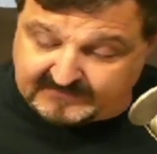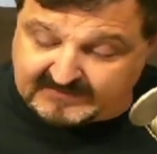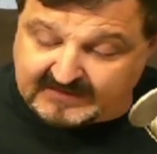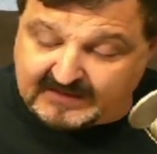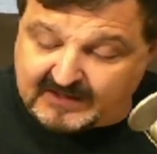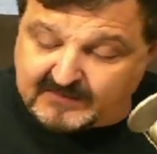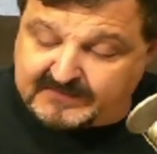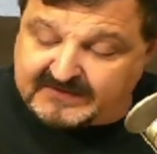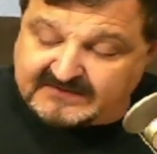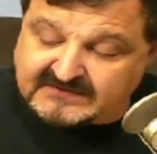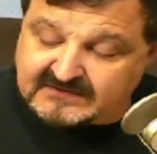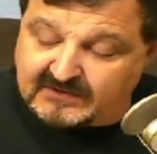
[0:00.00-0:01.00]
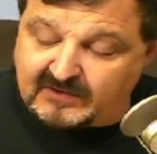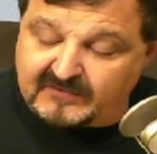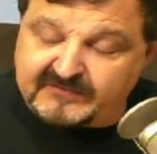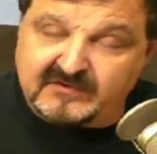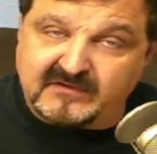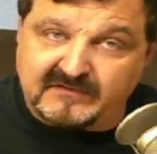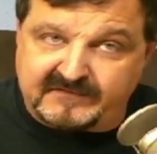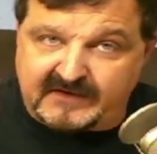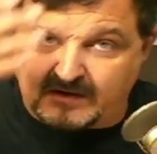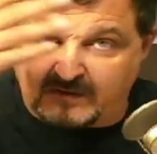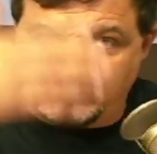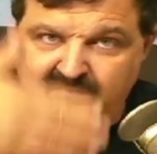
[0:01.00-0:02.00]
hairpiece, also the
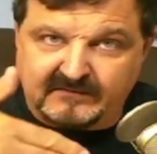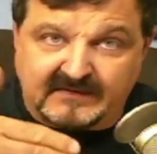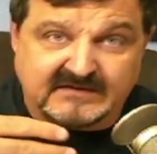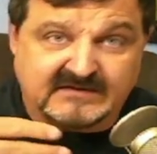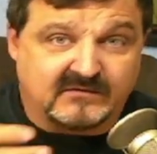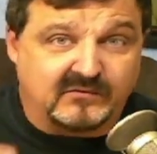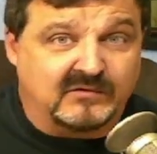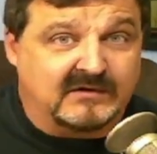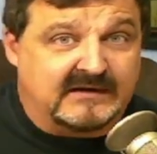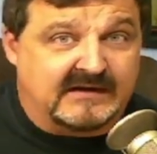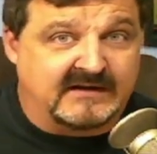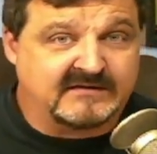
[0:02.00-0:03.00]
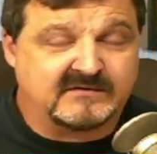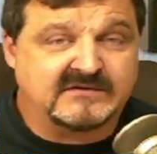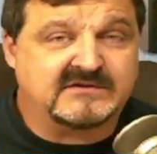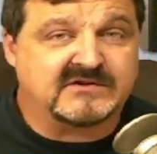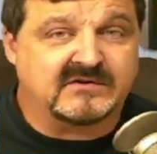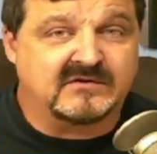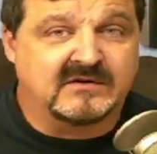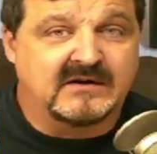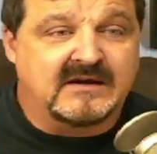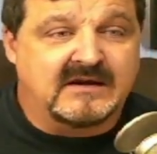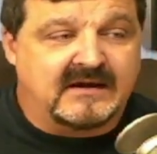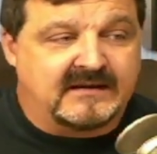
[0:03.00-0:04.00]
veil, makes a really nice one. So,
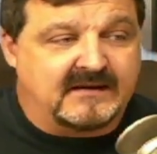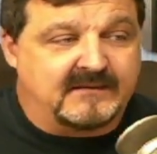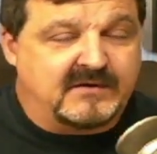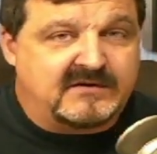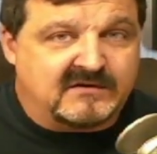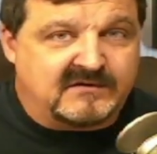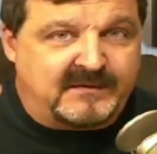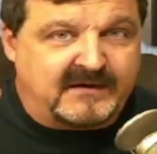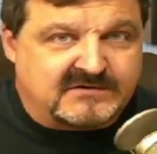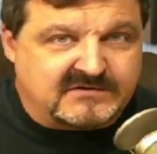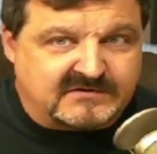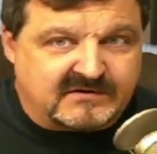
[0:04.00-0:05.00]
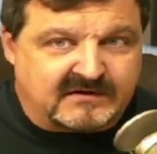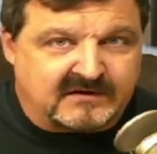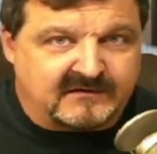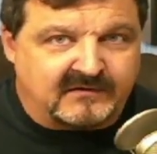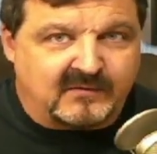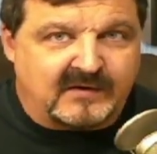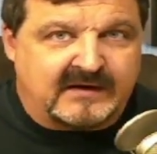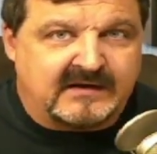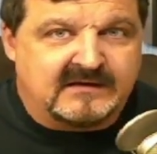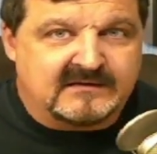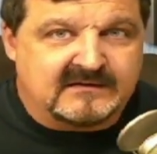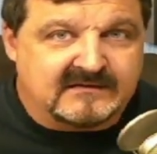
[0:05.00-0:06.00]
and then put those pictures on there of the
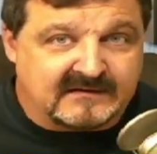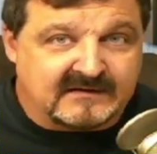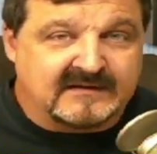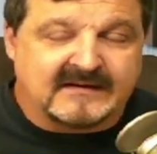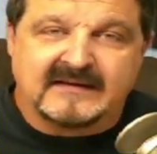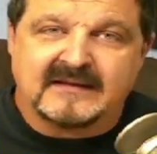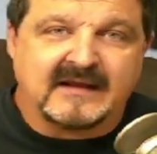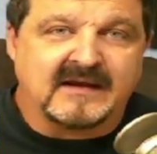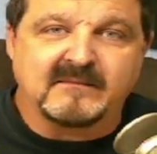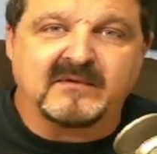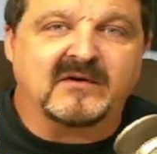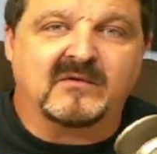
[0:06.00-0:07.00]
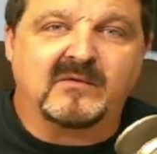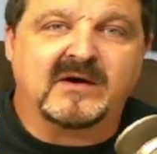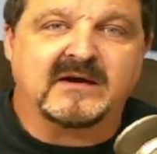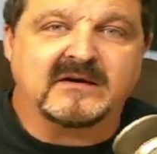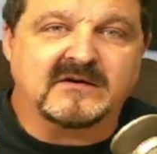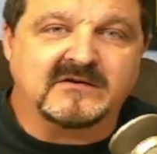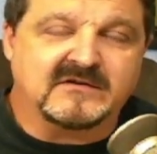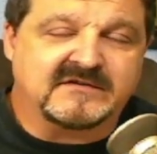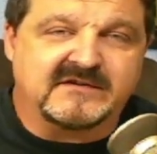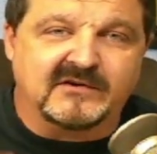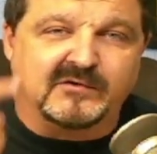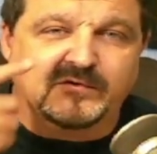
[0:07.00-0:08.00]
wedding. They get blown away. You know, you can
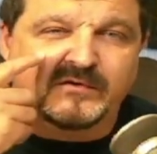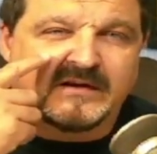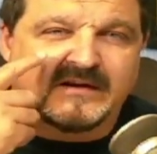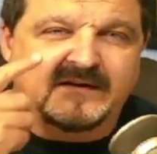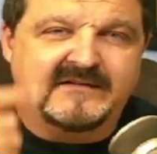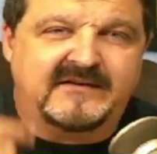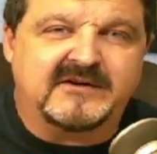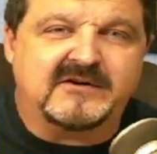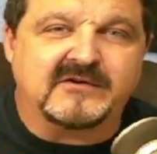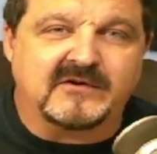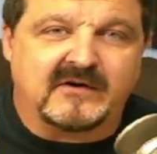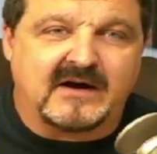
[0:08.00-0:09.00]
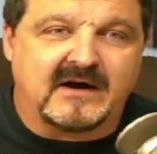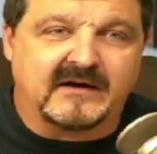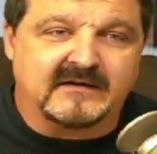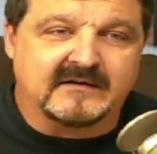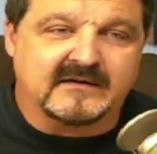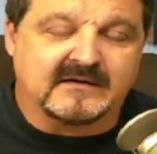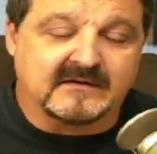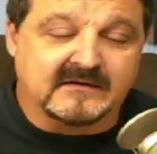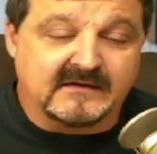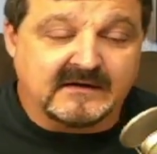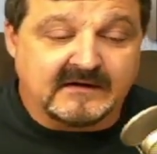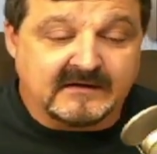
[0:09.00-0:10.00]
see a little tear in their eye, and
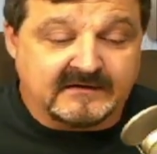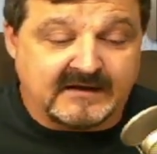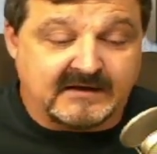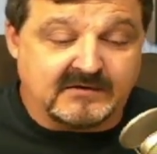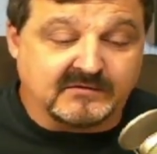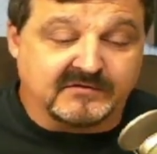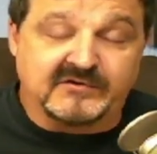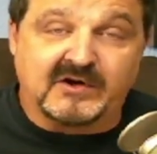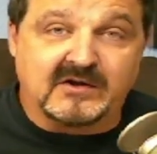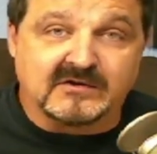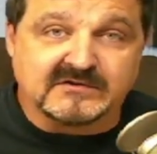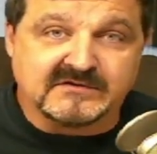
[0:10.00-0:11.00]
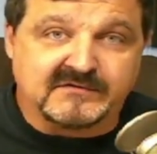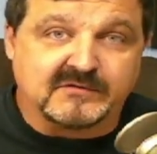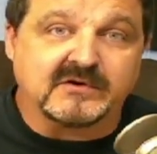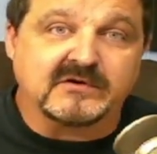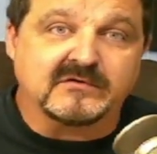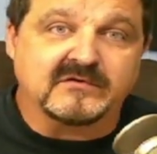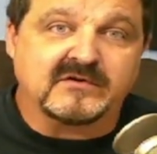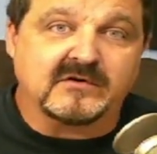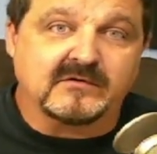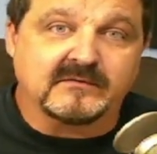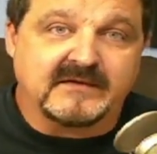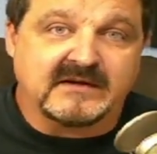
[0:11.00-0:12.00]
that equals dollars for you.
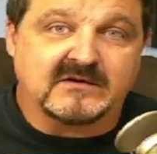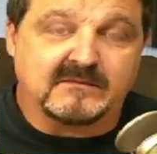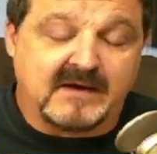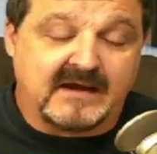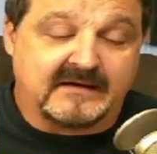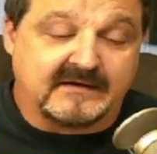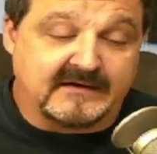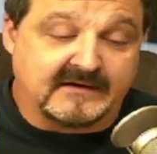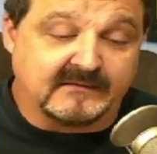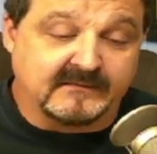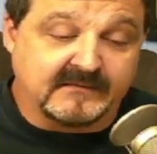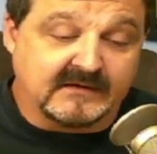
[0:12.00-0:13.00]
So, in your bank account.